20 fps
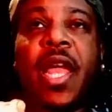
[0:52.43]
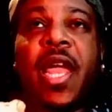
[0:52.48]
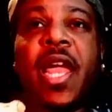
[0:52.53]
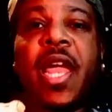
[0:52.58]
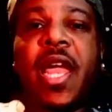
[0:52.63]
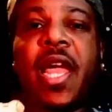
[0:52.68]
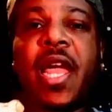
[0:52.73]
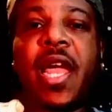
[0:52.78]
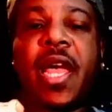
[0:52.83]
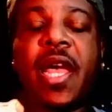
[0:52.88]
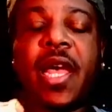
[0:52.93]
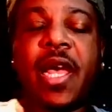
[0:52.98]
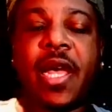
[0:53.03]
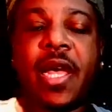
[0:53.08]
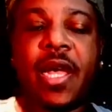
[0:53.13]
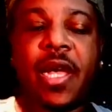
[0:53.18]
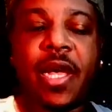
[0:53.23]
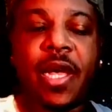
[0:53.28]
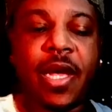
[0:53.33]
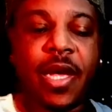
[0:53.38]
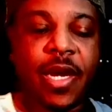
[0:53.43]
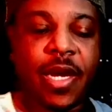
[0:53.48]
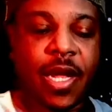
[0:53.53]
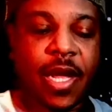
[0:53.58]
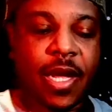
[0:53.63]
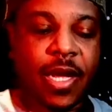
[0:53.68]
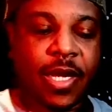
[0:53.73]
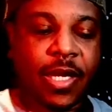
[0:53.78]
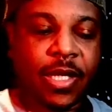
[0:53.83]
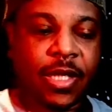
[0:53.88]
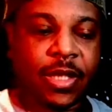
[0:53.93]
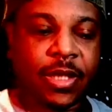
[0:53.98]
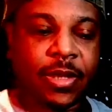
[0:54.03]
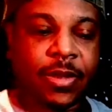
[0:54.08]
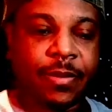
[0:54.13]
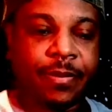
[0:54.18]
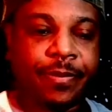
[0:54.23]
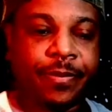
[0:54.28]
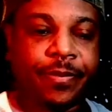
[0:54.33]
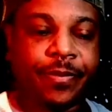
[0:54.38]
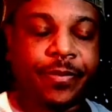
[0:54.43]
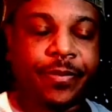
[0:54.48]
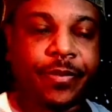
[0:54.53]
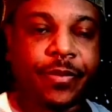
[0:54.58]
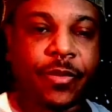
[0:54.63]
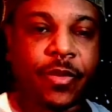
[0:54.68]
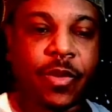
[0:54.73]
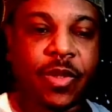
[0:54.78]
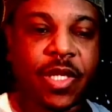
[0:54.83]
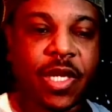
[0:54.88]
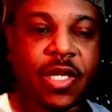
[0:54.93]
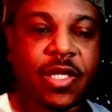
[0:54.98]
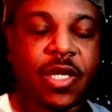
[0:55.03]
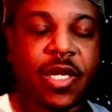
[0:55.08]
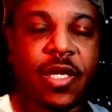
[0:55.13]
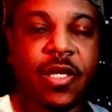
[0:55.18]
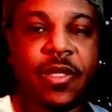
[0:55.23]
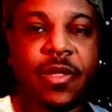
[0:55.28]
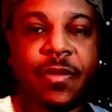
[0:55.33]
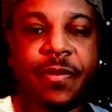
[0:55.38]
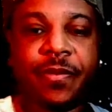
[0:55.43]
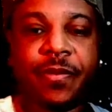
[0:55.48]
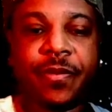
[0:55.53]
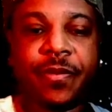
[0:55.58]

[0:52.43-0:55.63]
And um, what was I gonna tell you?